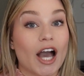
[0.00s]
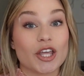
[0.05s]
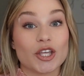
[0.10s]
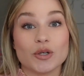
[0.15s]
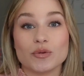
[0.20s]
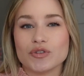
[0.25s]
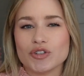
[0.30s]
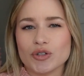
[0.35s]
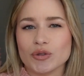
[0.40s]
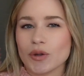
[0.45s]
you
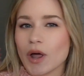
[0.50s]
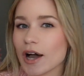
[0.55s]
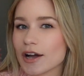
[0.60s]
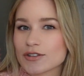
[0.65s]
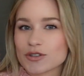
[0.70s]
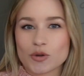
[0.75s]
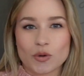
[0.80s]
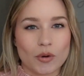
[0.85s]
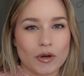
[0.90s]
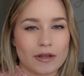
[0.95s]
to law
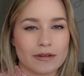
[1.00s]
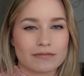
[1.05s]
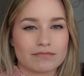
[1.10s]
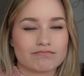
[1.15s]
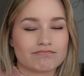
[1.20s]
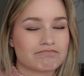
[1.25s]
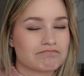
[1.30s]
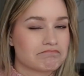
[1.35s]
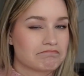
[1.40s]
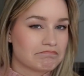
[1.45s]
school?
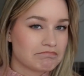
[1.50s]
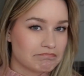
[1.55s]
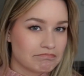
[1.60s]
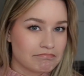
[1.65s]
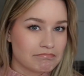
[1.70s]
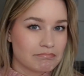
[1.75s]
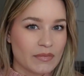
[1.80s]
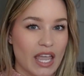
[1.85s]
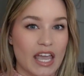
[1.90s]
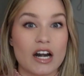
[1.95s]

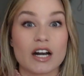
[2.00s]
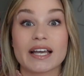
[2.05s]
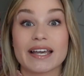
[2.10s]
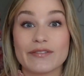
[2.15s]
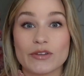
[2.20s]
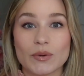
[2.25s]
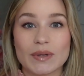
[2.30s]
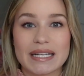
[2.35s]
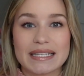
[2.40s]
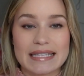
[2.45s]
And I'll give
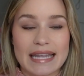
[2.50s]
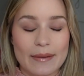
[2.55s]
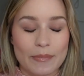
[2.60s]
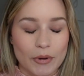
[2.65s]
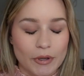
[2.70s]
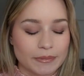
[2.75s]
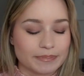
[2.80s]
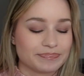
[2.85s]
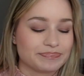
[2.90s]
you an example.